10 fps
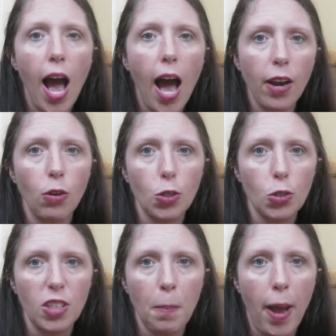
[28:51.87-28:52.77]
I don't
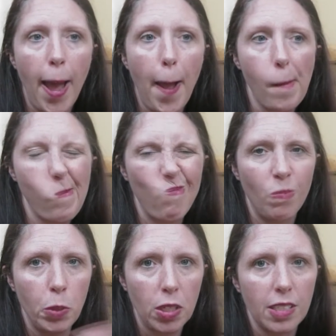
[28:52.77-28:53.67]
usually buy
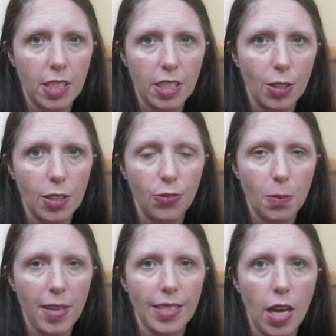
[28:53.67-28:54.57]
books in a series for
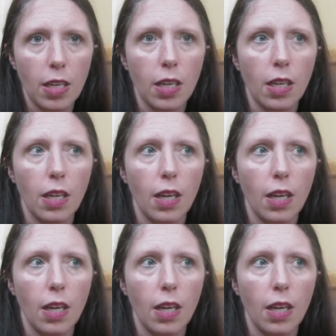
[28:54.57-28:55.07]
my son